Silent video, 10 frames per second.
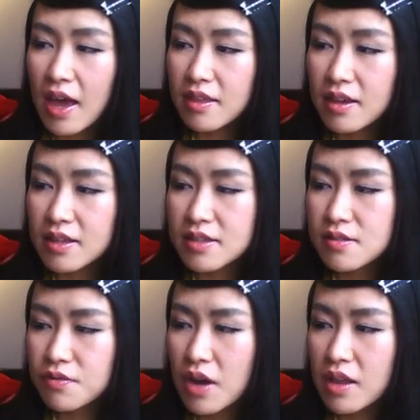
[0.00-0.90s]
and
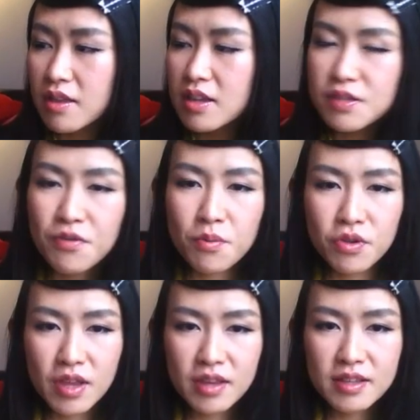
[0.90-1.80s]
I think it's from
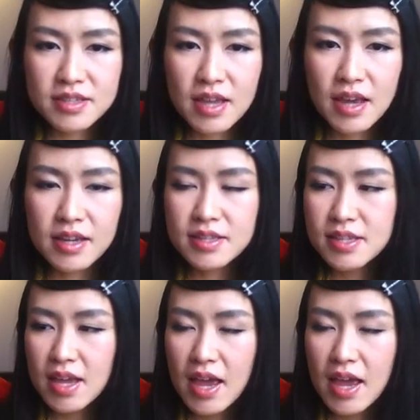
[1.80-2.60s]
United States,